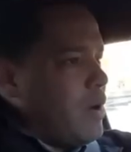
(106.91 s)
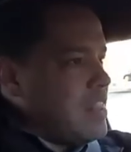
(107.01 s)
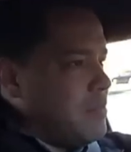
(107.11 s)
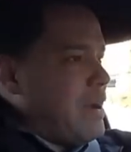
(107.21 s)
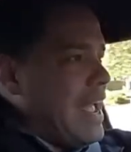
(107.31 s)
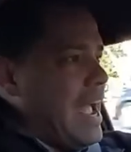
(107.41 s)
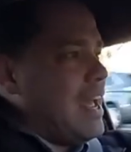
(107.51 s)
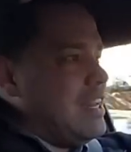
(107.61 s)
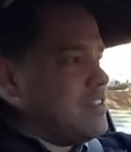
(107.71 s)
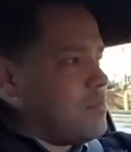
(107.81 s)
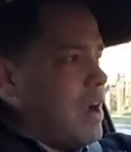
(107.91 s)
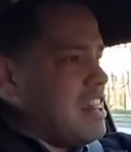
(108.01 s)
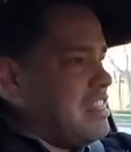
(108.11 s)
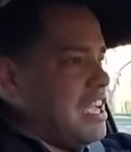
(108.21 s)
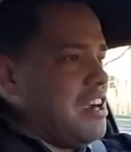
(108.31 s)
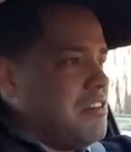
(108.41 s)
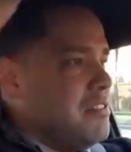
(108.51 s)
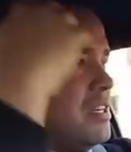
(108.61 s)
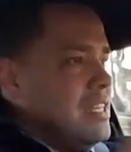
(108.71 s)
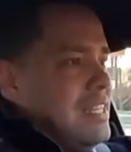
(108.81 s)
width of my hand is right there.
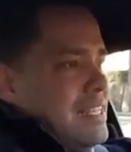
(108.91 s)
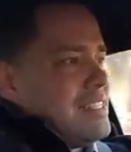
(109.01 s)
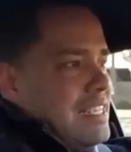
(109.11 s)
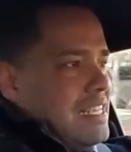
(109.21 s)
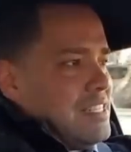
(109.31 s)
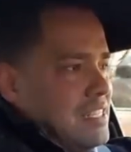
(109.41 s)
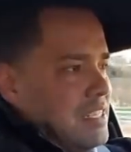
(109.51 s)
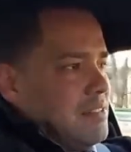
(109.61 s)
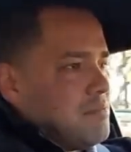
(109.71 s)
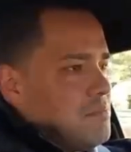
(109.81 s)
It's easy.